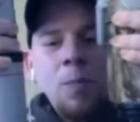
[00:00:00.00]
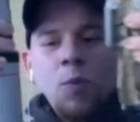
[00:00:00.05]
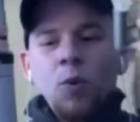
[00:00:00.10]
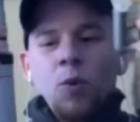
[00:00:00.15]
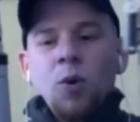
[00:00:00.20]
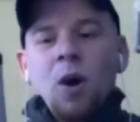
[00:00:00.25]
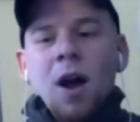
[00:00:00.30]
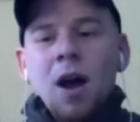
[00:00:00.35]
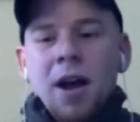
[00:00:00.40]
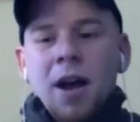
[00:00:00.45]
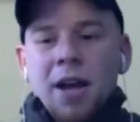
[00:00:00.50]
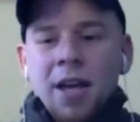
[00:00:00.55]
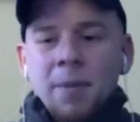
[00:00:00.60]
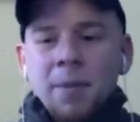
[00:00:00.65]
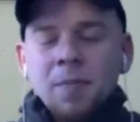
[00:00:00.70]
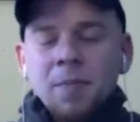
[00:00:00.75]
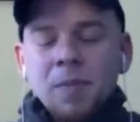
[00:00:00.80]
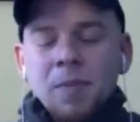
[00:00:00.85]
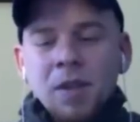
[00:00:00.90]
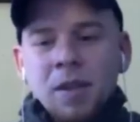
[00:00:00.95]

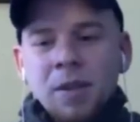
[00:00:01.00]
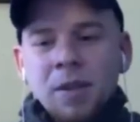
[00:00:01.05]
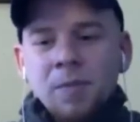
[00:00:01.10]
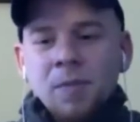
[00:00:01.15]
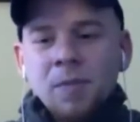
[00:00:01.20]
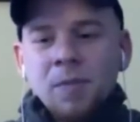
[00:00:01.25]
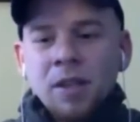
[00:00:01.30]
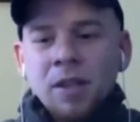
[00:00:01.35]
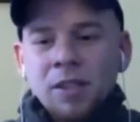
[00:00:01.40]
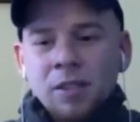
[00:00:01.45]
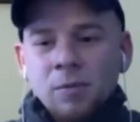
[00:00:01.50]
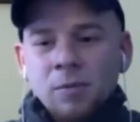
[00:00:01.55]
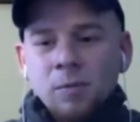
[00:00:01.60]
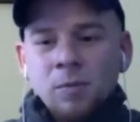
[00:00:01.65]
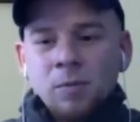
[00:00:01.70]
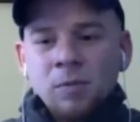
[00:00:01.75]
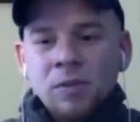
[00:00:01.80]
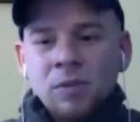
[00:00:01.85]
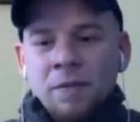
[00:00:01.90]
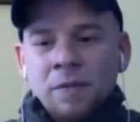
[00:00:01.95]
prime, it's
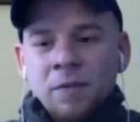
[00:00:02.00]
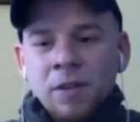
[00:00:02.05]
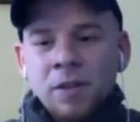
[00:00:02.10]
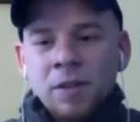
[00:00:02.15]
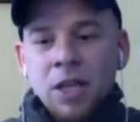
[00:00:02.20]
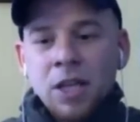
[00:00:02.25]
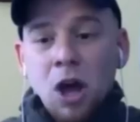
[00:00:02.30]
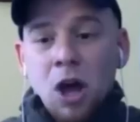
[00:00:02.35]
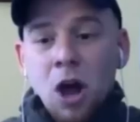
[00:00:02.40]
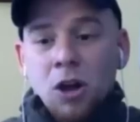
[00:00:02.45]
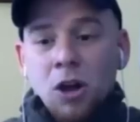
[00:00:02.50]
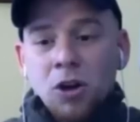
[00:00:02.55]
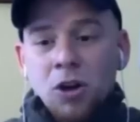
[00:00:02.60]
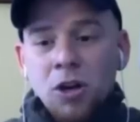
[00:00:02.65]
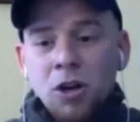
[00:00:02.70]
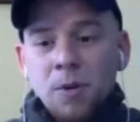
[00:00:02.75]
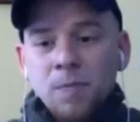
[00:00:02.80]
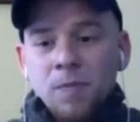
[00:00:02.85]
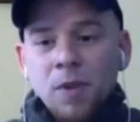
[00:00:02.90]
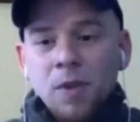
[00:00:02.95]
definitely
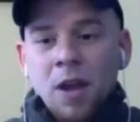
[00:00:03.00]
longer.